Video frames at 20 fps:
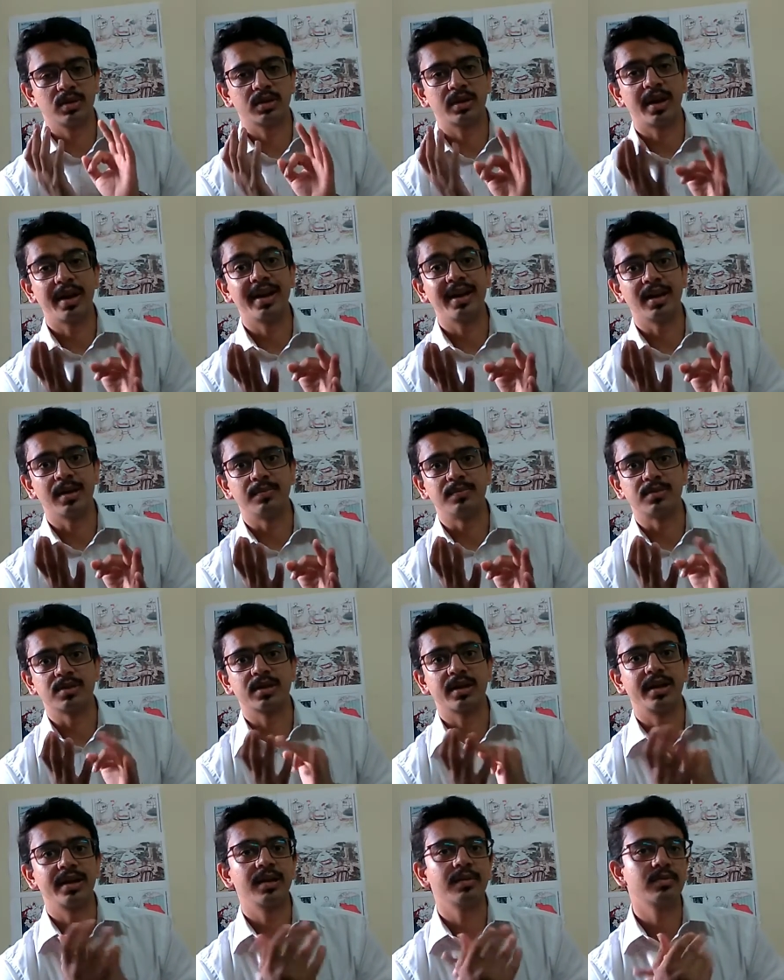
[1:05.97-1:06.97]

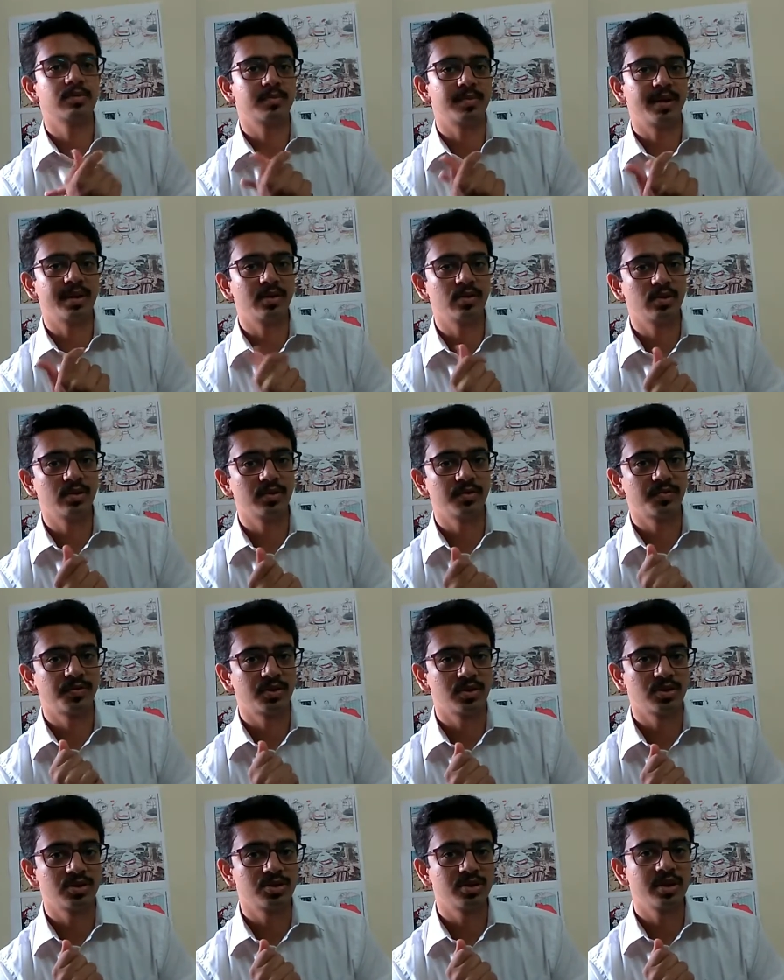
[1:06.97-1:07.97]
Cunningham's Manual of
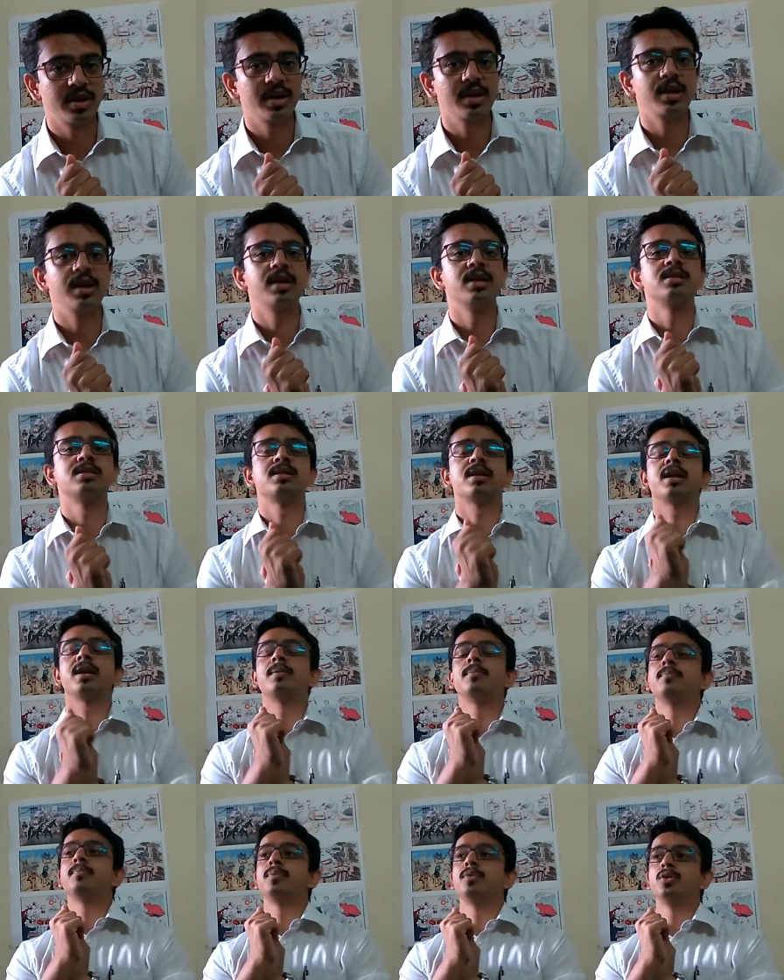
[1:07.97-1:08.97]
Surgery is
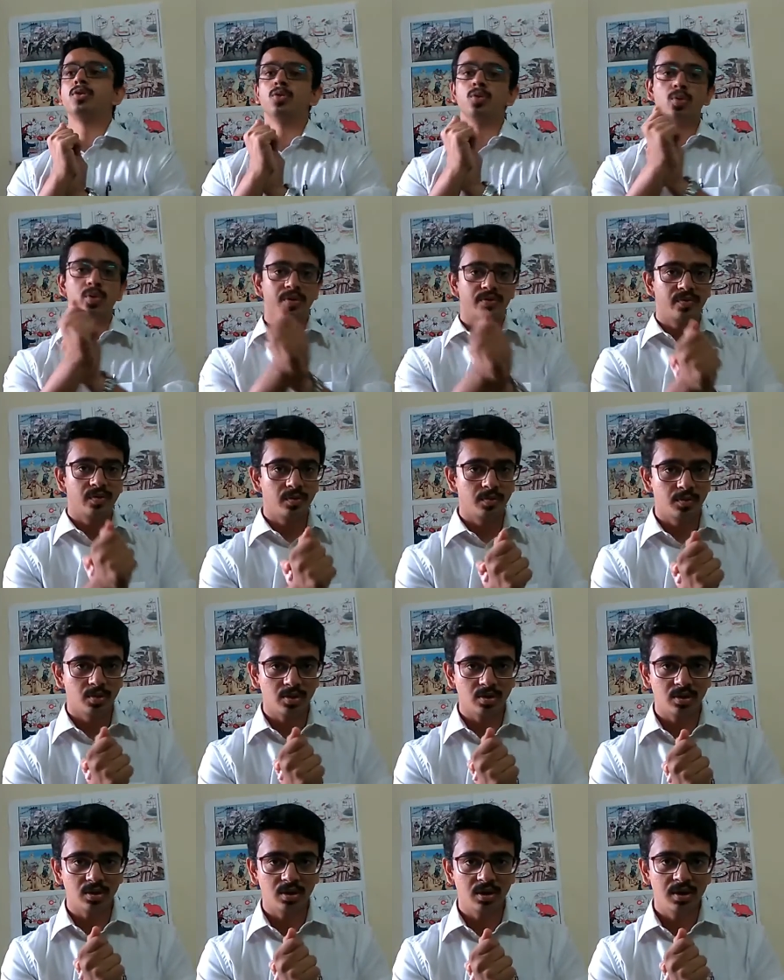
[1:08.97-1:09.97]
a beautiful
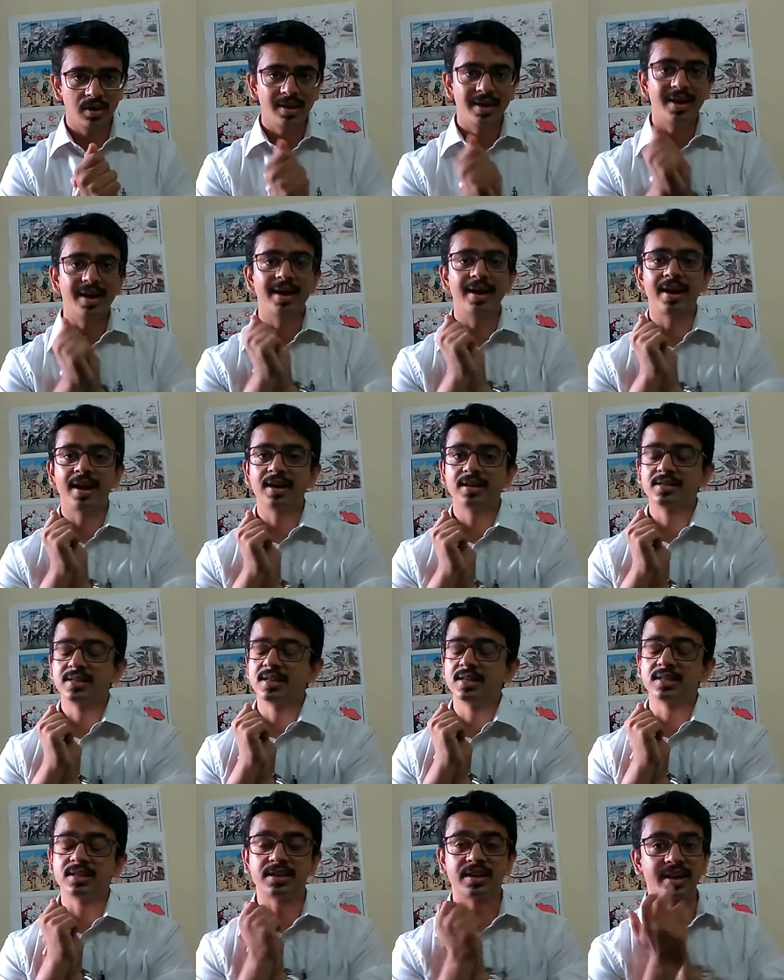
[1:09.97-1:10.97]
book and has
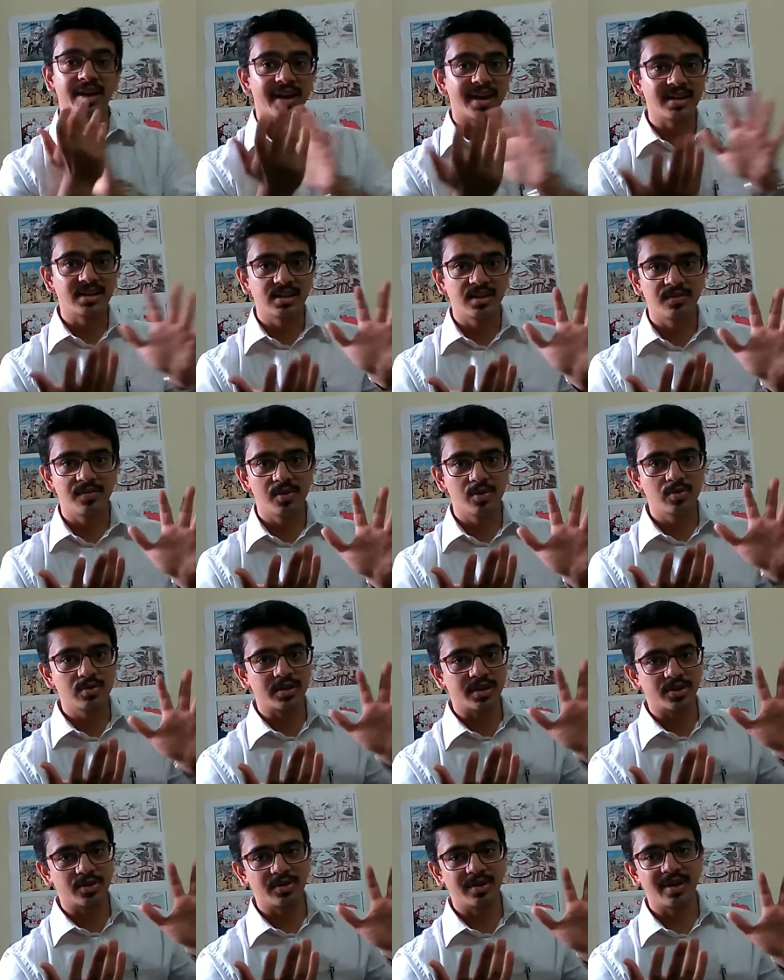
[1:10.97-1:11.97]
these crazy
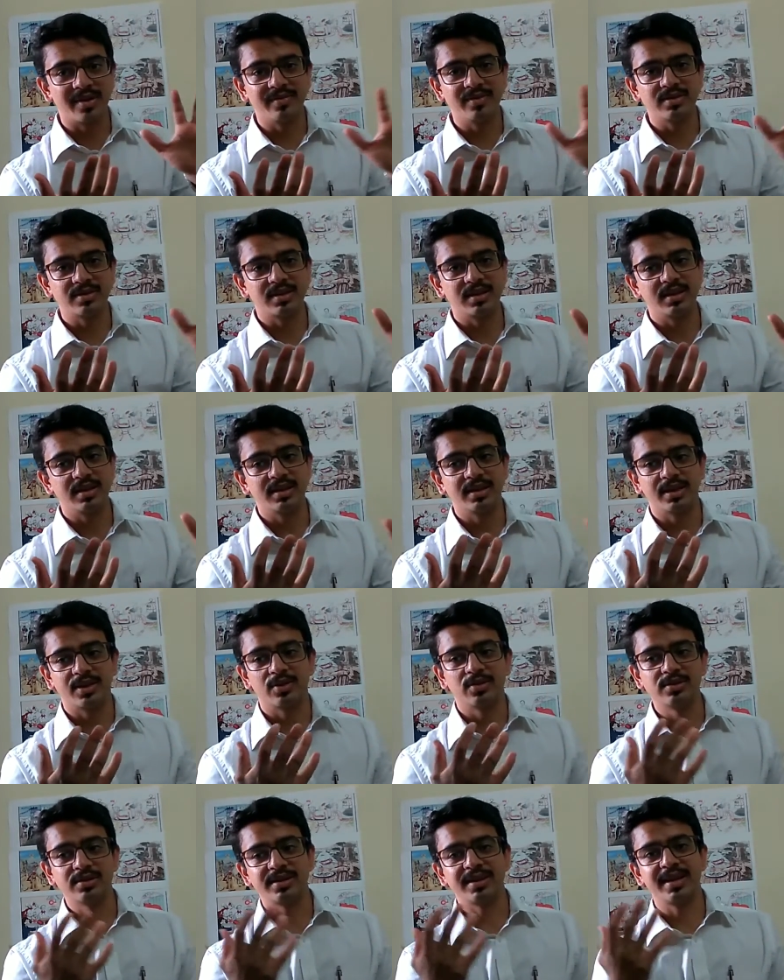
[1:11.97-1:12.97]
views that you'll never see. Like
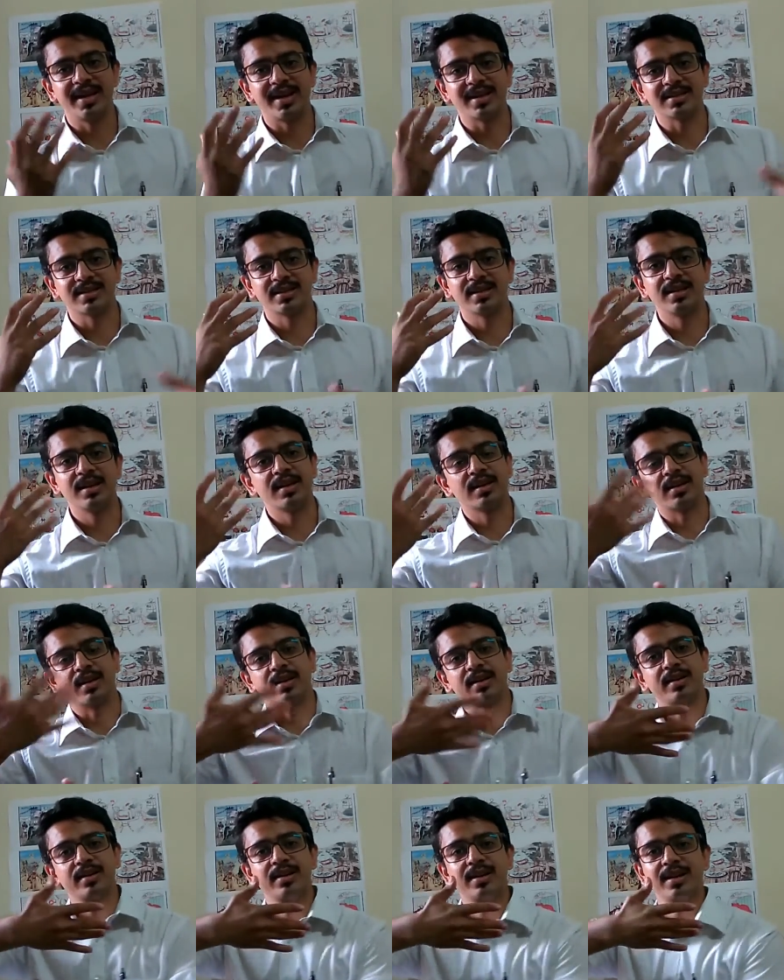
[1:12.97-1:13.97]
you'll see axilla
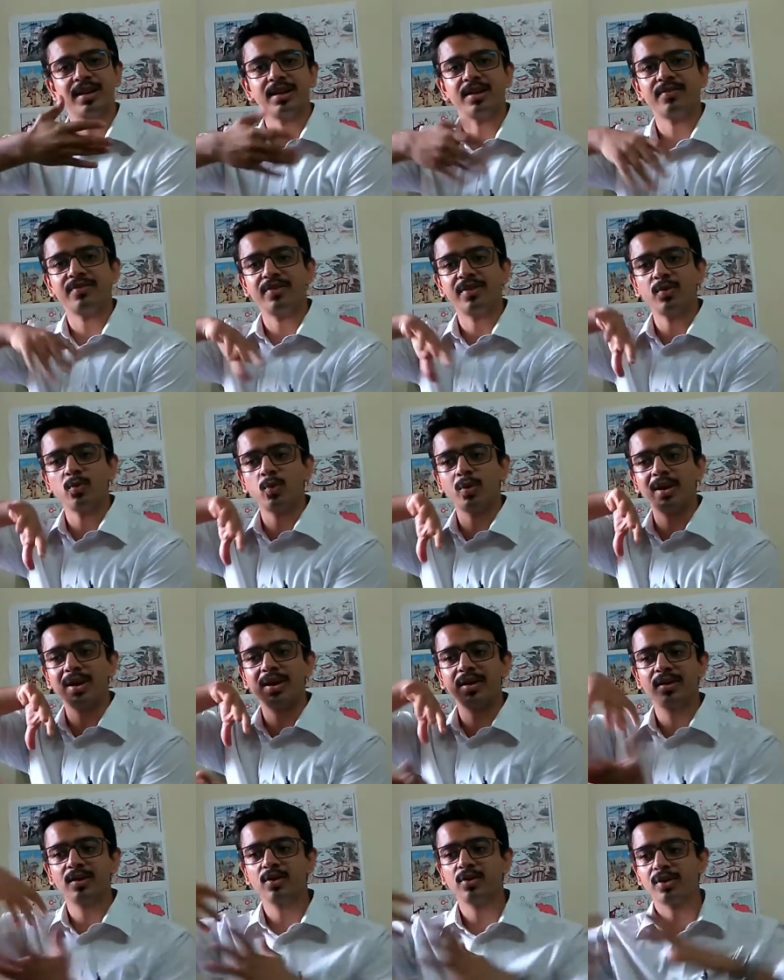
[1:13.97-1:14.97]
cut in like a different
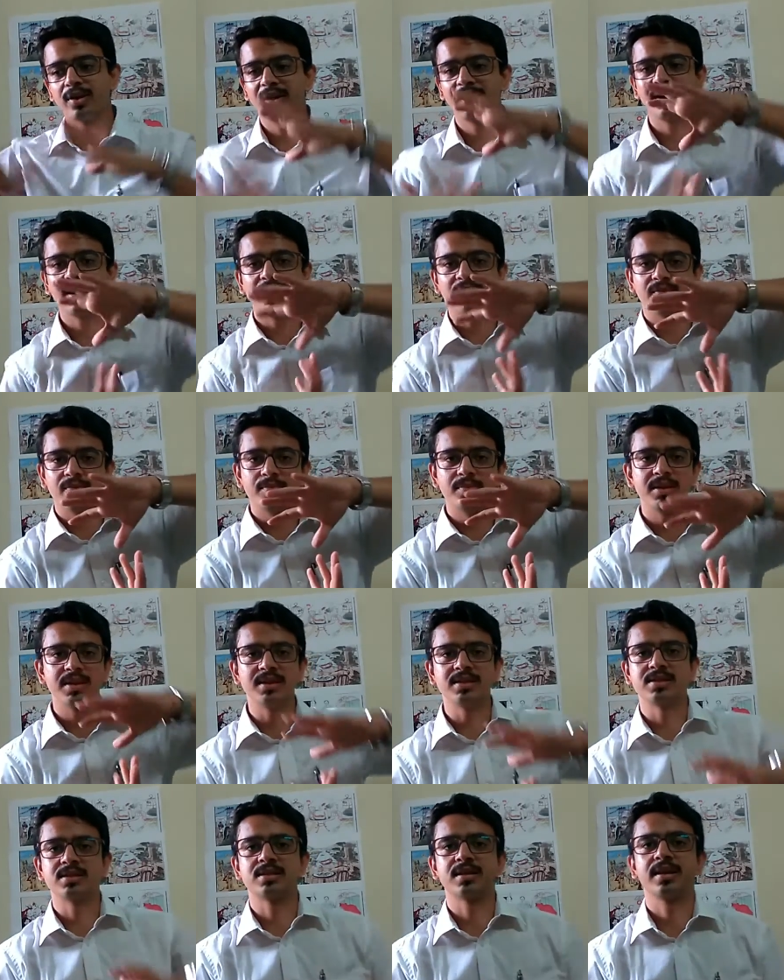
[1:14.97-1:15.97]
way, looking at it from the
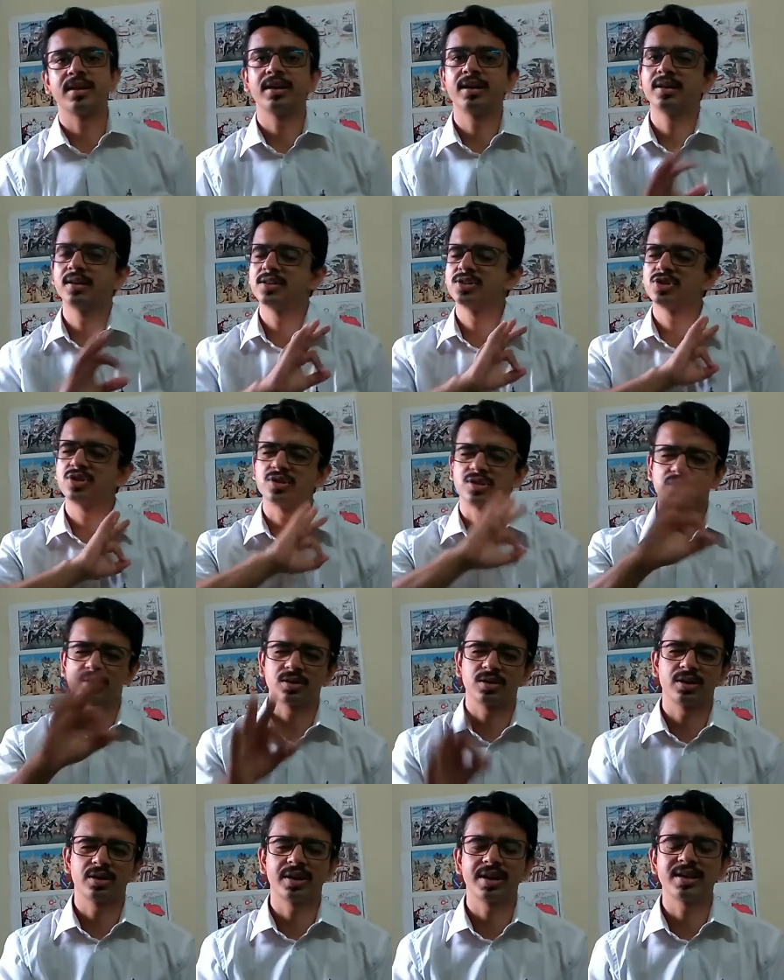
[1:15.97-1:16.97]
inside, and it's
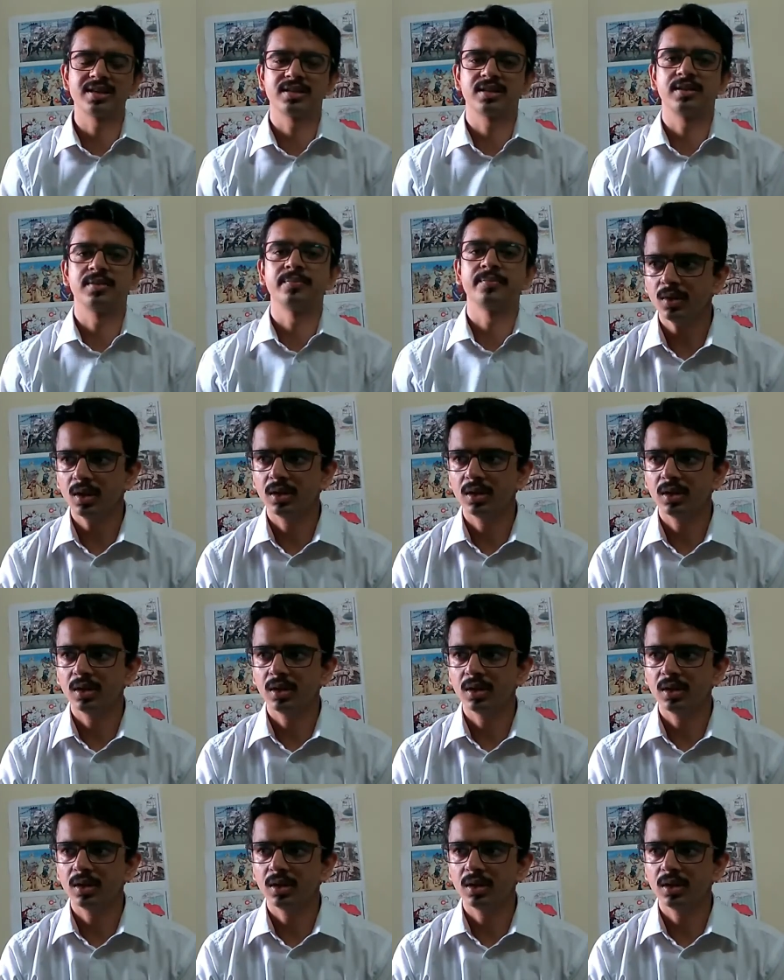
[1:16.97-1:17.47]
just crazy.